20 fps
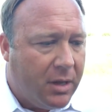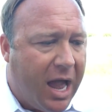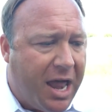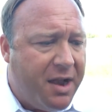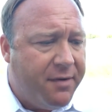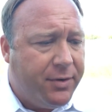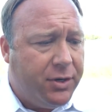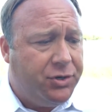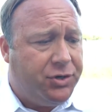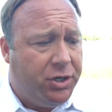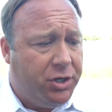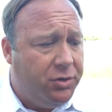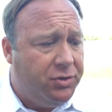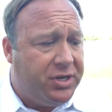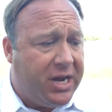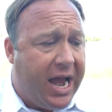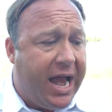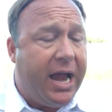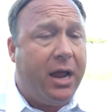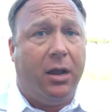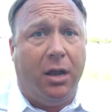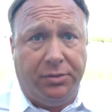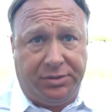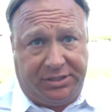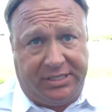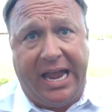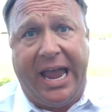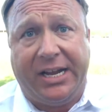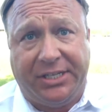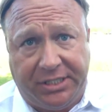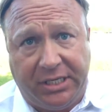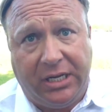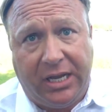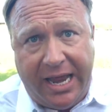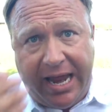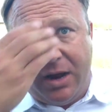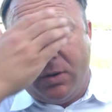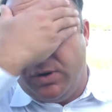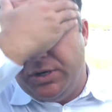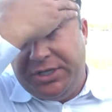I never used to use Anglo-Saxon
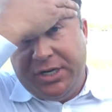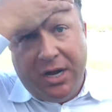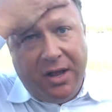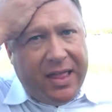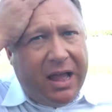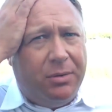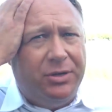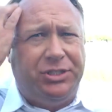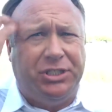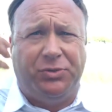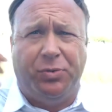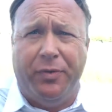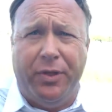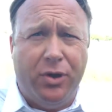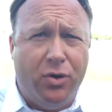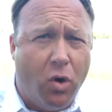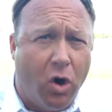language. That was just when the